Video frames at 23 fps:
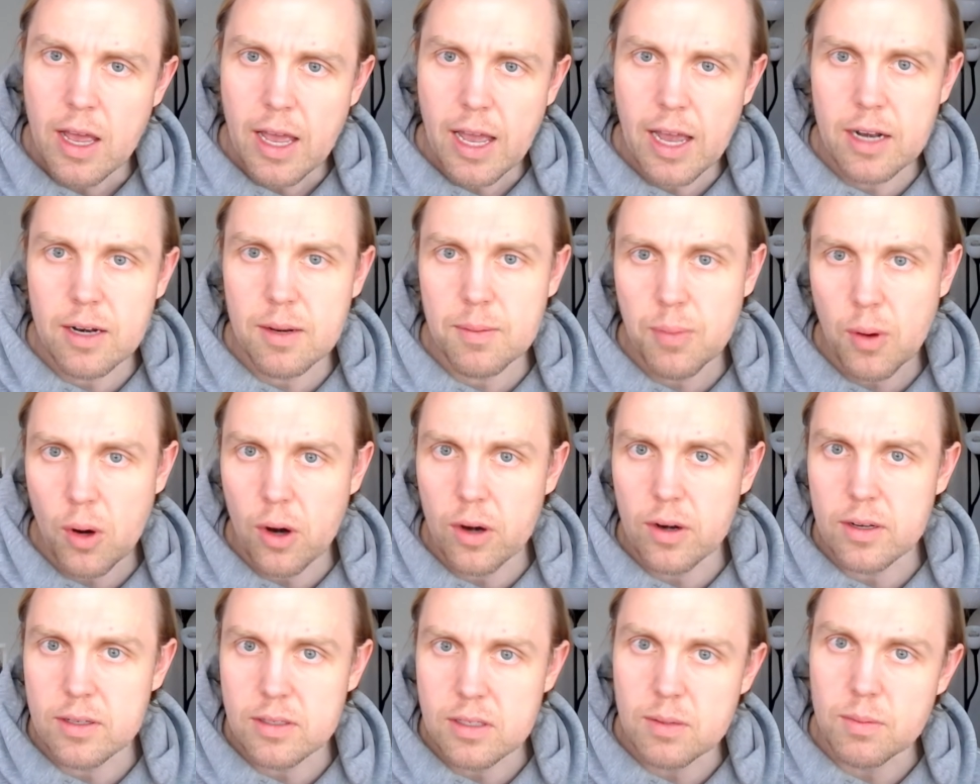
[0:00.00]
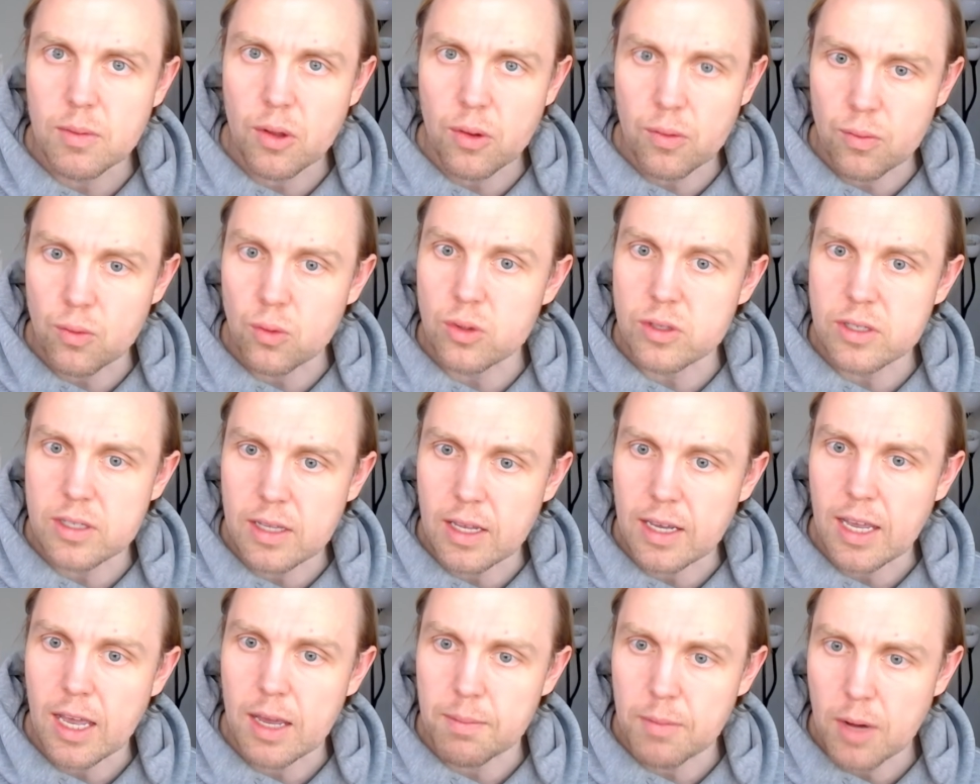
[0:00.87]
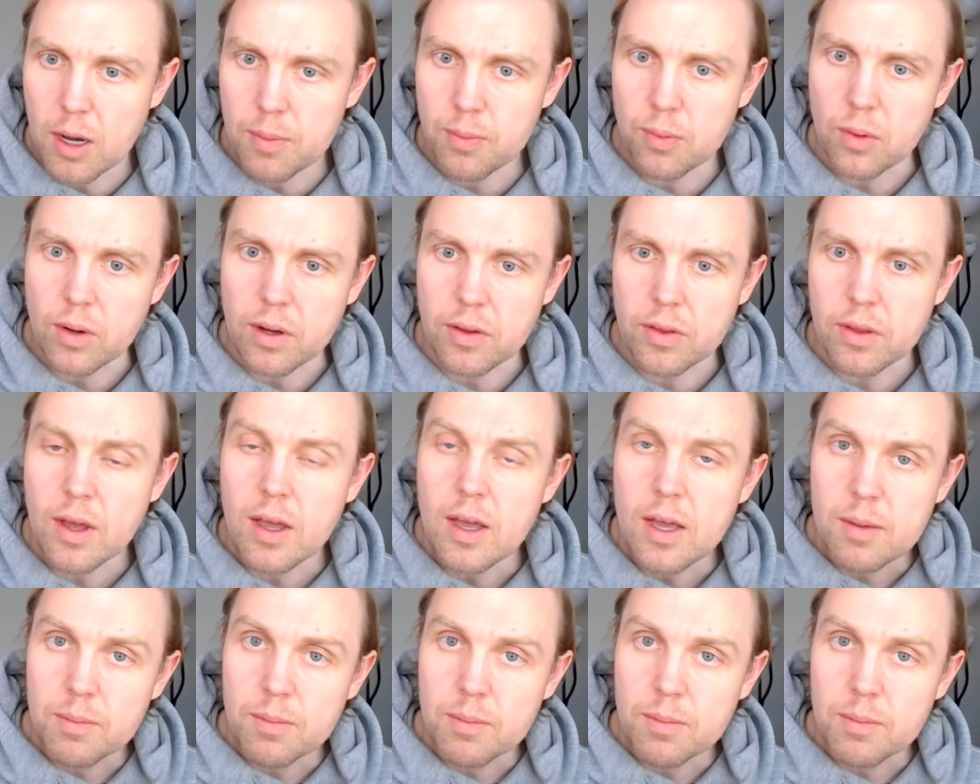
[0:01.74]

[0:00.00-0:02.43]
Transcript: and in part on some other rules that they came up with.